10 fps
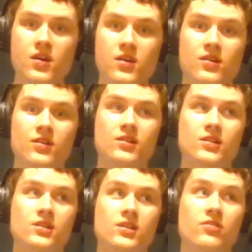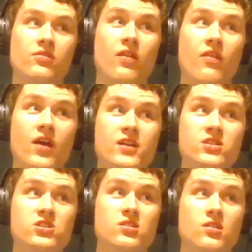Uh, other than
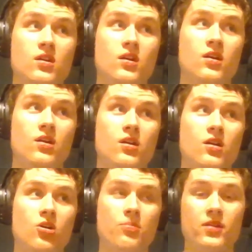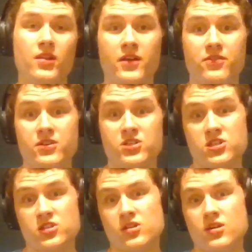that, uh, hope you like
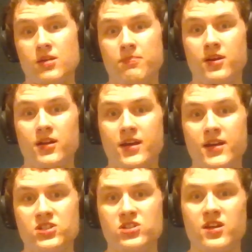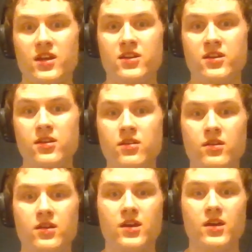this uh, podcast that I did,
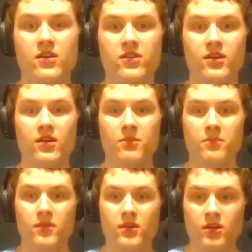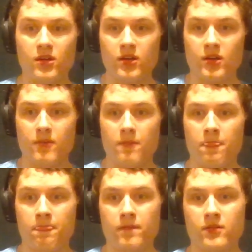and uh,
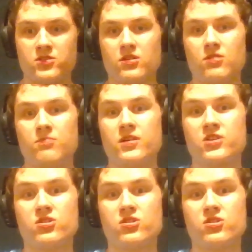so make sure to